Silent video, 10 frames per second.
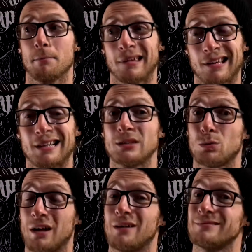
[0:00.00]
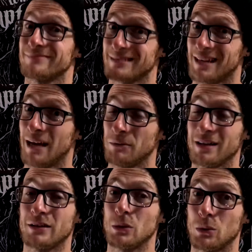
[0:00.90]
because, well, I'm
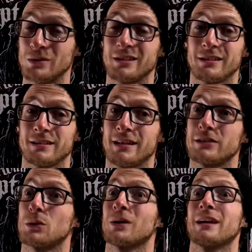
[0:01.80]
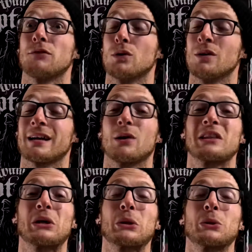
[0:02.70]
not the only success story. If you look
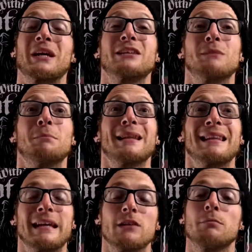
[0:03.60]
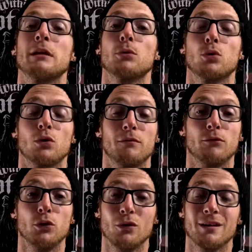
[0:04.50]
out there, there has been plenty of people who have
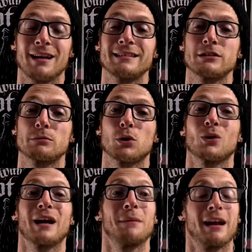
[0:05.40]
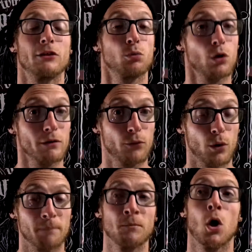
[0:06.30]
utilized this program and it's worked
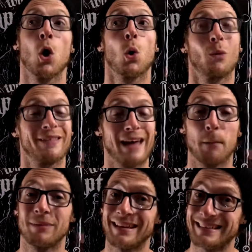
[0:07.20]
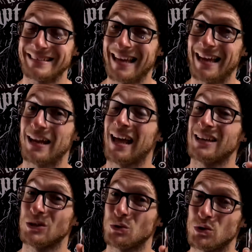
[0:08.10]
for. With that being said,
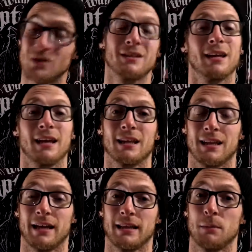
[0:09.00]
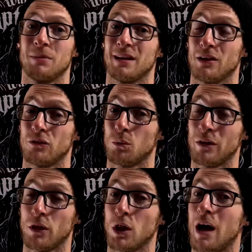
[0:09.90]
you shouldn't take it lightly because
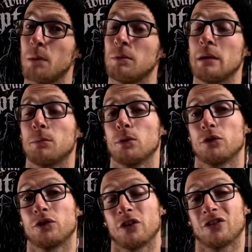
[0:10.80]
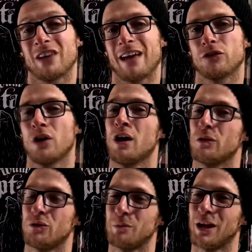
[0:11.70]
with a lot of people's success,
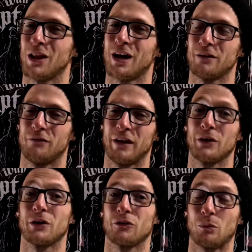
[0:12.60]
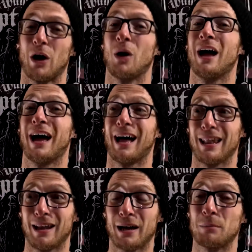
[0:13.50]
there's been a lot of failure as well. A
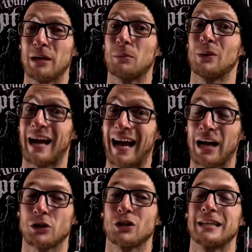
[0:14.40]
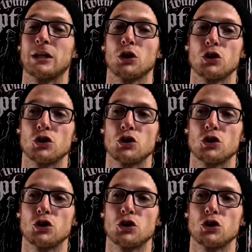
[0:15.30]
lot of people actually